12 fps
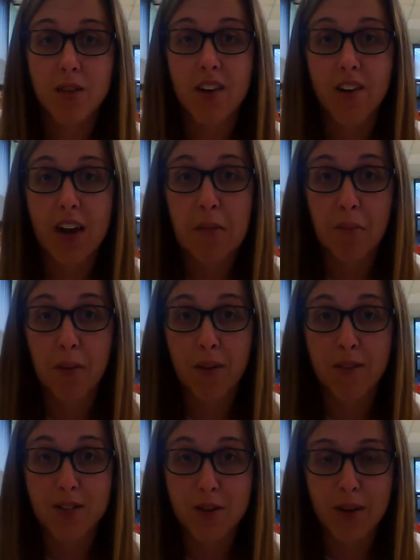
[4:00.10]
what they're capable
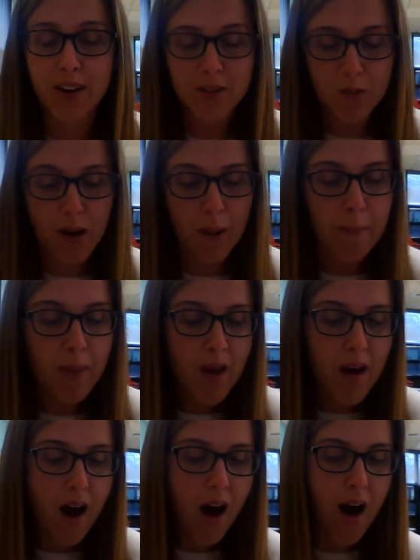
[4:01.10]
of doing as well.
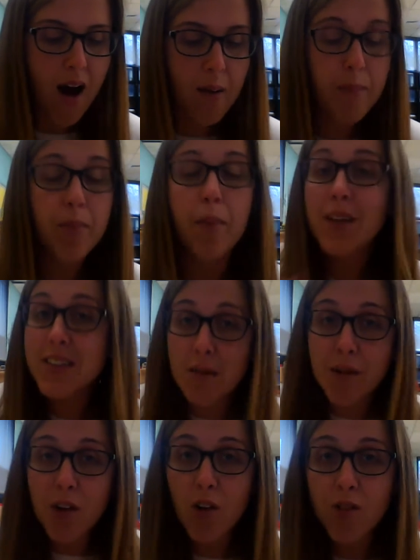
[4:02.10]
But please let
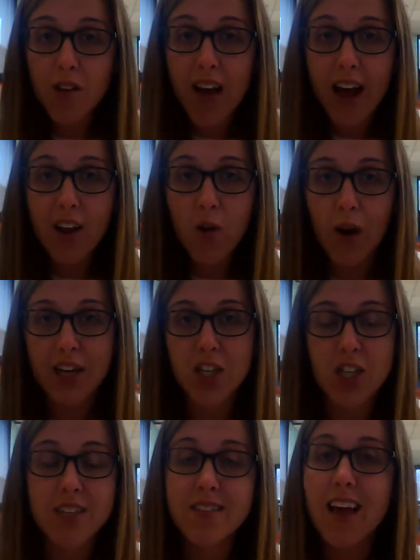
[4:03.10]
me know if you have any
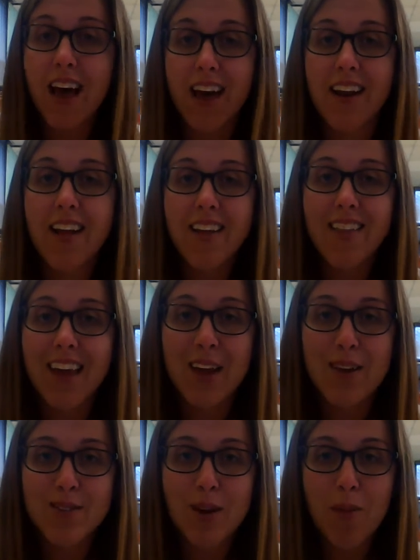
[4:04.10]
questions, and thank
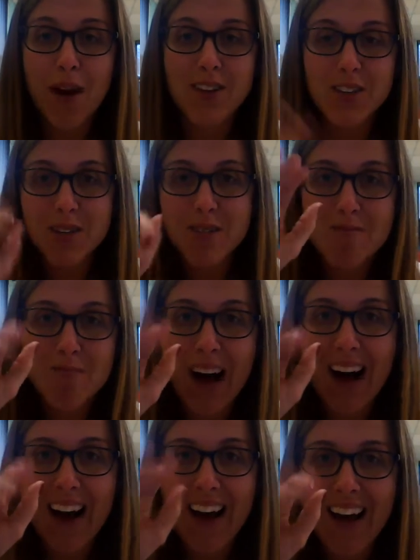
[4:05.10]
you so much.
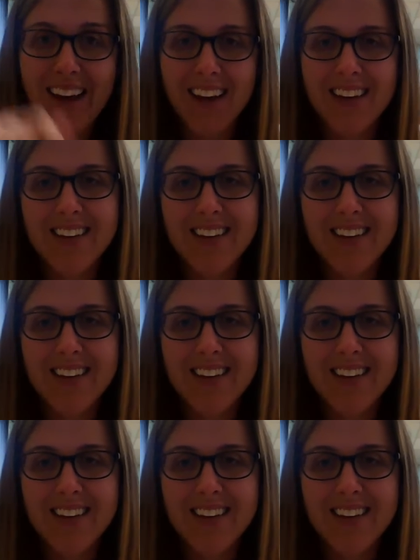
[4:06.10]
Bye.